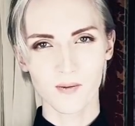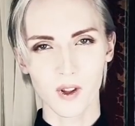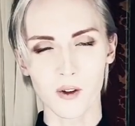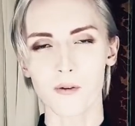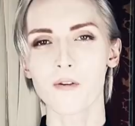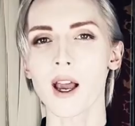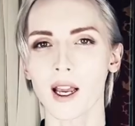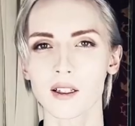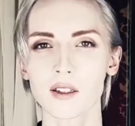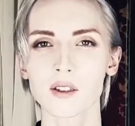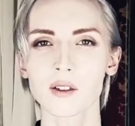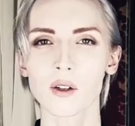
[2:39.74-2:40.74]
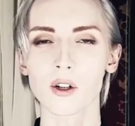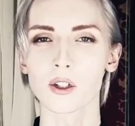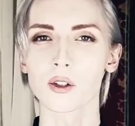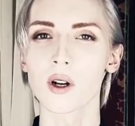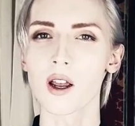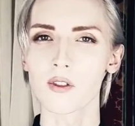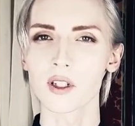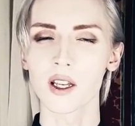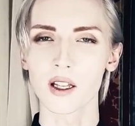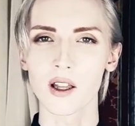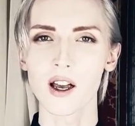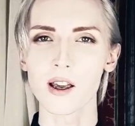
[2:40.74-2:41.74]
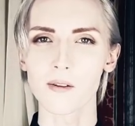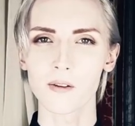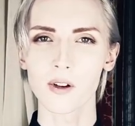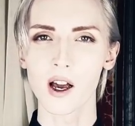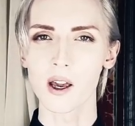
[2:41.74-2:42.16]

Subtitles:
effects on your everyday life.